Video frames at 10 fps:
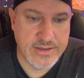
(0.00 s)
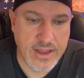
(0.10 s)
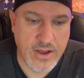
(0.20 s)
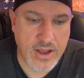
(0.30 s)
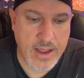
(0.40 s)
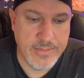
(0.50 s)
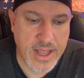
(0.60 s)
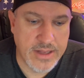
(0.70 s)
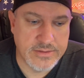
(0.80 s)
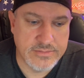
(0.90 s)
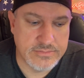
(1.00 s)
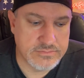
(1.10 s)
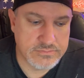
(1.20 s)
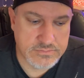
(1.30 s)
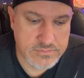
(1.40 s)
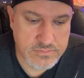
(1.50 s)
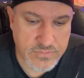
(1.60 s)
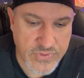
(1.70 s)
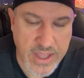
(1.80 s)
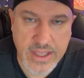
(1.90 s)
Now, I'm not
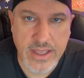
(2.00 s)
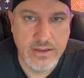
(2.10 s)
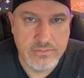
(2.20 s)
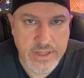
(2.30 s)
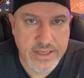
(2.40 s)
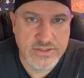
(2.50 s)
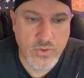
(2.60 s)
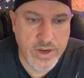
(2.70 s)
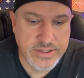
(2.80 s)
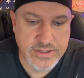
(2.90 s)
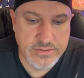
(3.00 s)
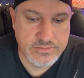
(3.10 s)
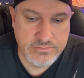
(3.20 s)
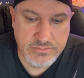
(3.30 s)
thinking that it's going to,